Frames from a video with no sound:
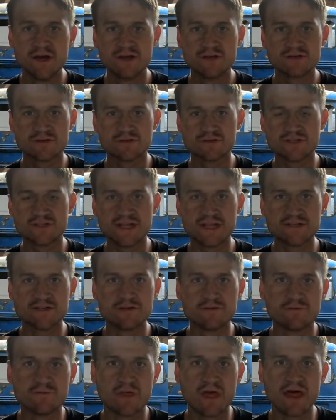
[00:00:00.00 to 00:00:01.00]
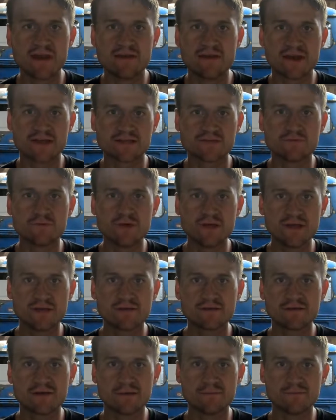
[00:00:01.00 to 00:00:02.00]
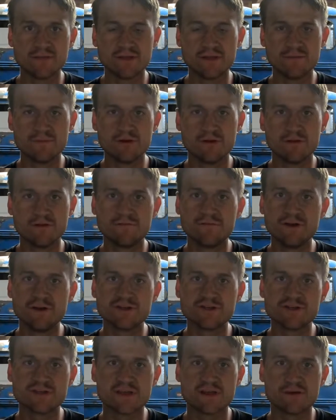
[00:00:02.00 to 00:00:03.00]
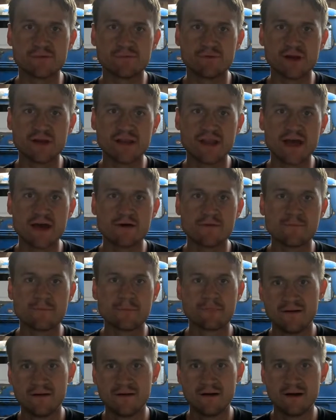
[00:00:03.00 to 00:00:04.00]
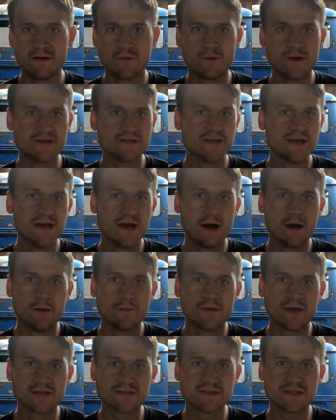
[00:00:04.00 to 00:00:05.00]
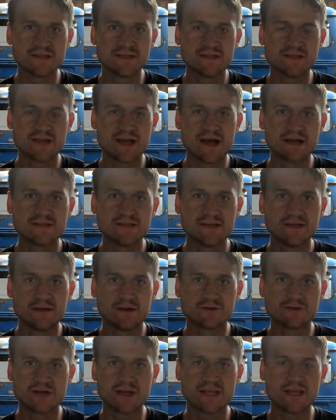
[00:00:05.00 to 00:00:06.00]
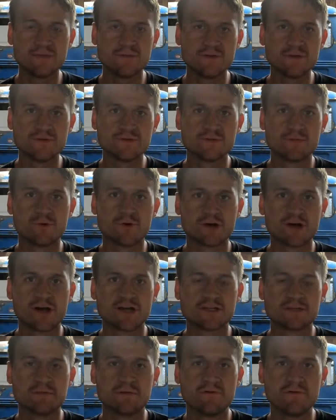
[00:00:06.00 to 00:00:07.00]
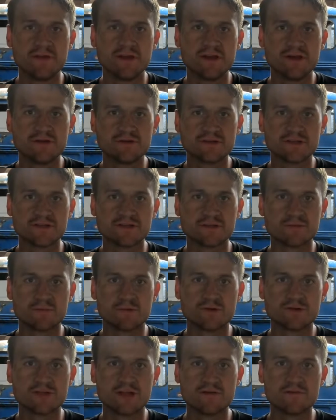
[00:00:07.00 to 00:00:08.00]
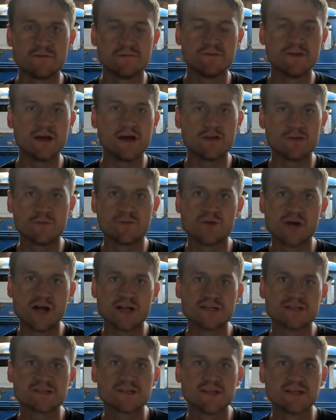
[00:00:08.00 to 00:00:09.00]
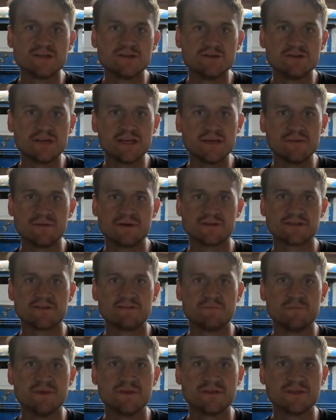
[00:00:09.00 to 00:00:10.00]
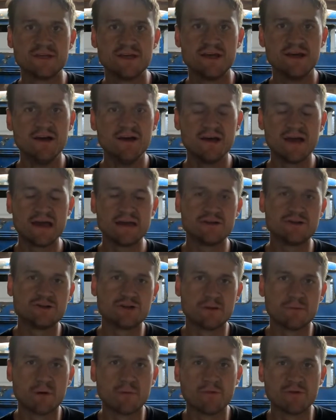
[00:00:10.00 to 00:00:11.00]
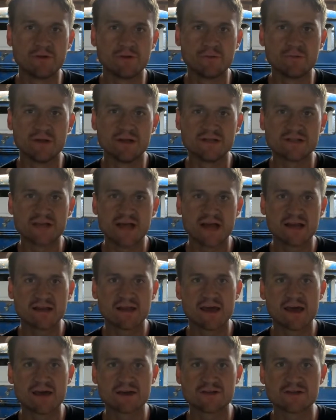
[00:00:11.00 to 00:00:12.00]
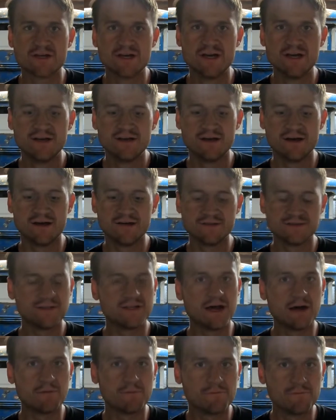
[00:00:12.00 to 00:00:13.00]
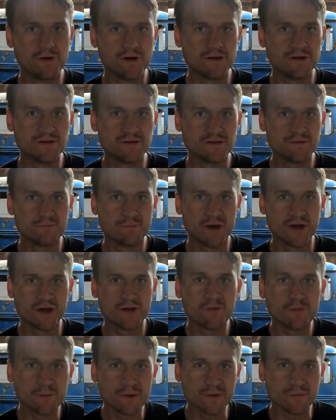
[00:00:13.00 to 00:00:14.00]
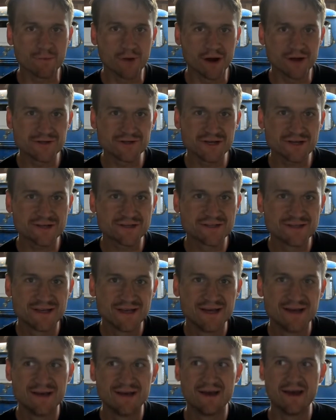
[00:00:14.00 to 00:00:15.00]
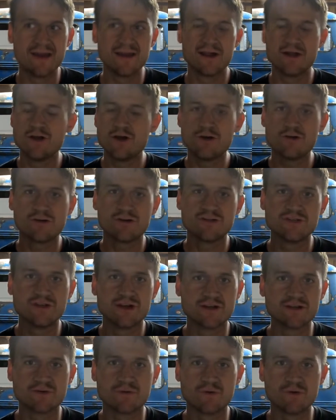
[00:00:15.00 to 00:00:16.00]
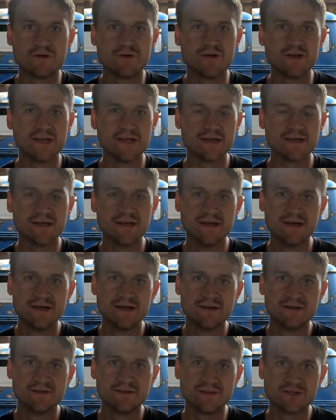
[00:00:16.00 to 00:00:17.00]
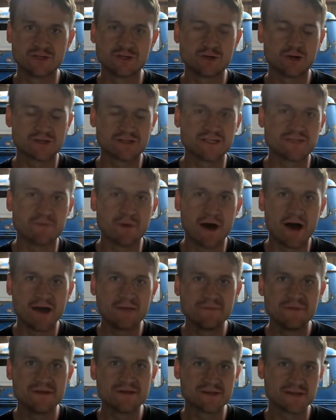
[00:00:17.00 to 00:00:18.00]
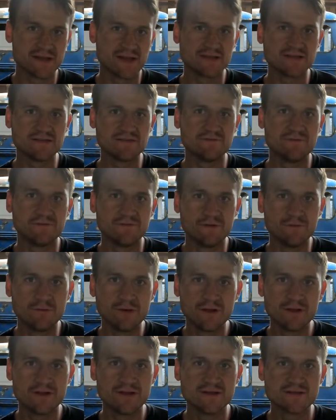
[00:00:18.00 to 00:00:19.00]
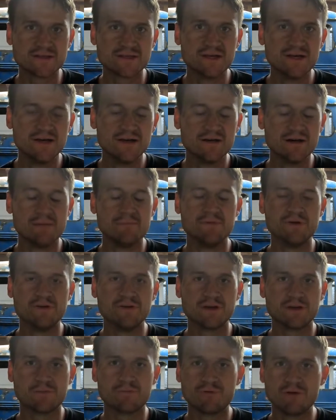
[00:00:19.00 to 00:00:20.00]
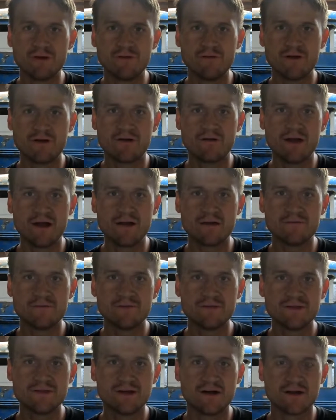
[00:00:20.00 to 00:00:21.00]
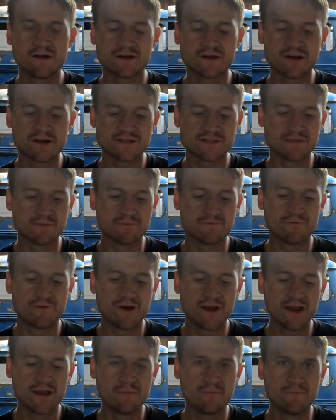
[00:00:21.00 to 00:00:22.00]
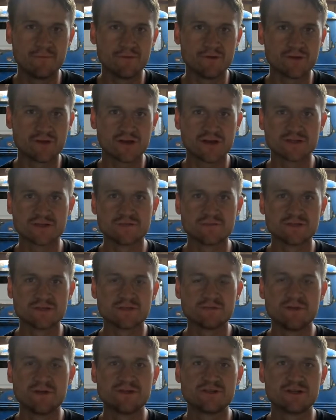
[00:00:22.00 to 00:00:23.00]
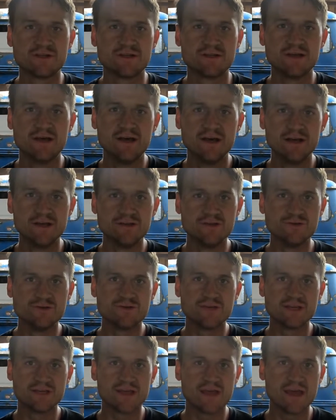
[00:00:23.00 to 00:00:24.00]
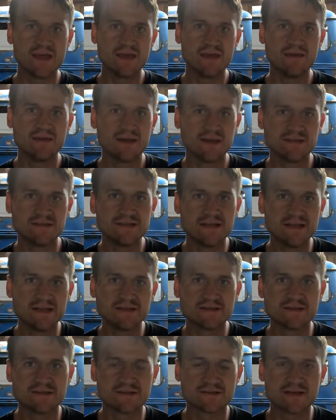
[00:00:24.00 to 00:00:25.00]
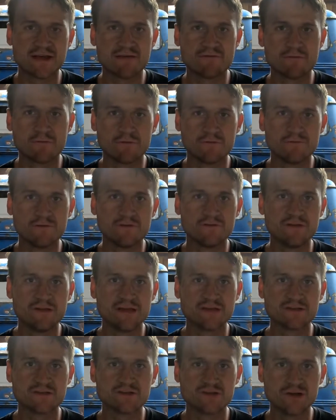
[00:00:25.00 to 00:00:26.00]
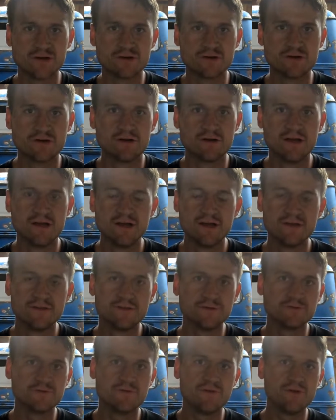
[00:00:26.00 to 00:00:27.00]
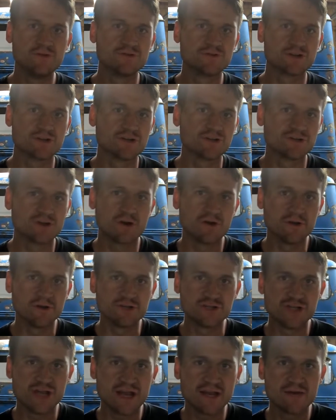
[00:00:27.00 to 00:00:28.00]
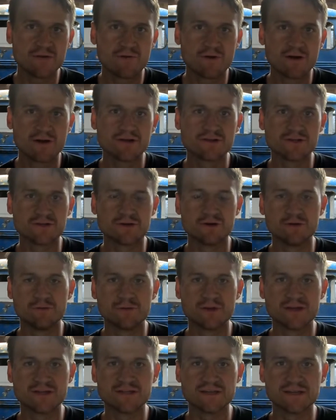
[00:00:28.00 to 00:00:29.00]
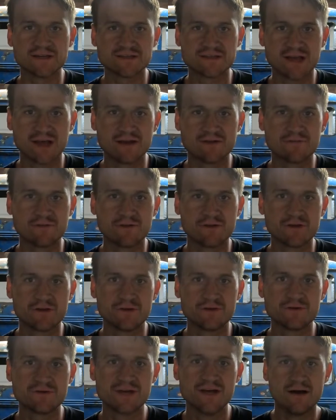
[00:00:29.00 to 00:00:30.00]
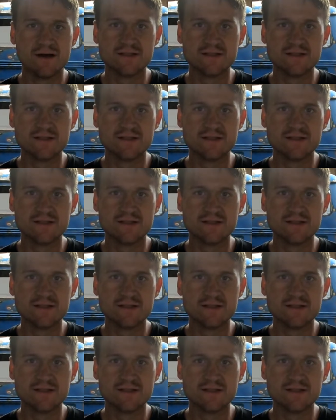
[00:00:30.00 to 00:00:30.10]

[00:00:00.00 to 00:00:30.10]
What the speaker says: So stay tuned for that next week. I'm in the middle of finishing that up right now. Otherwise, I hope you guys like these content. I'll try to keep doing some more customer videos and some more stuff of the other projects that I do to keep myself busy and to drum up a little bit of side cash to help fund my other big projects. And I know, because you guys are wondering, this truck that's behind me is a 1950 Willys. I'm building a pre-runner out of it on a custom frame with custom suspension using a 1986 F-150 as a donor. Those videos are going to start in January, so I hope you guys get excited for those.